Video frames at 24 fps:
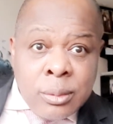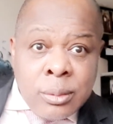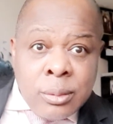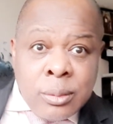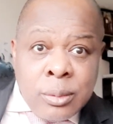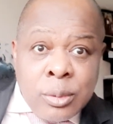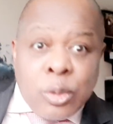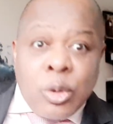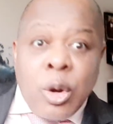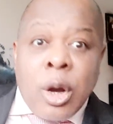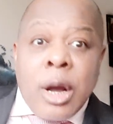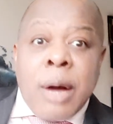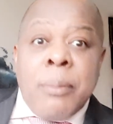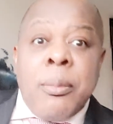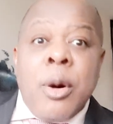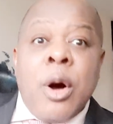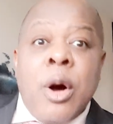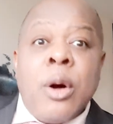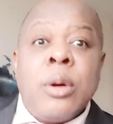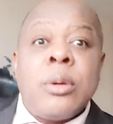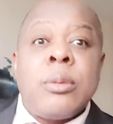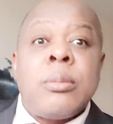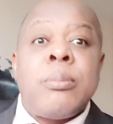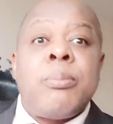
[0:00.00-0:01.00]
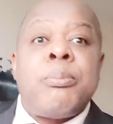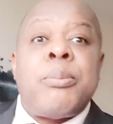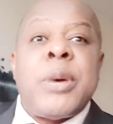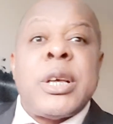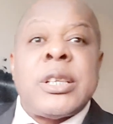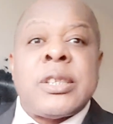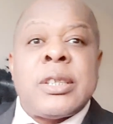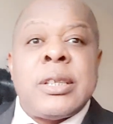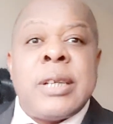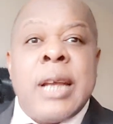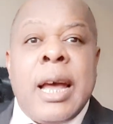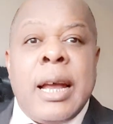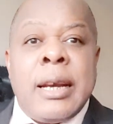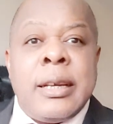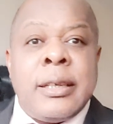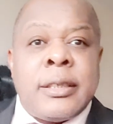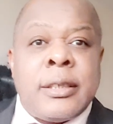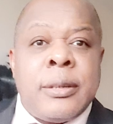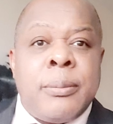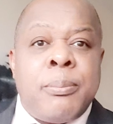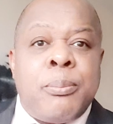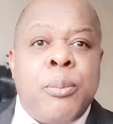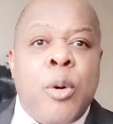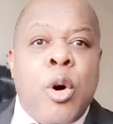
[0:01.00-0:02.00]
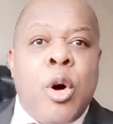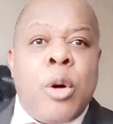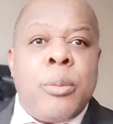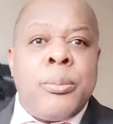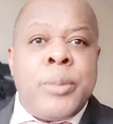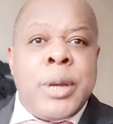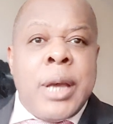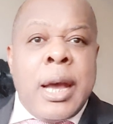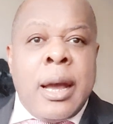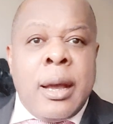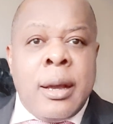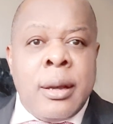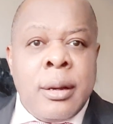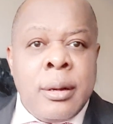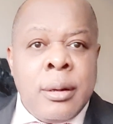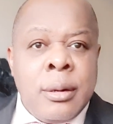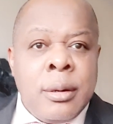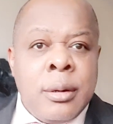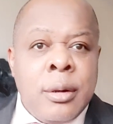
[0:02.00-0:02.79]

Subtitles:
You talk about personality, Paul Biya,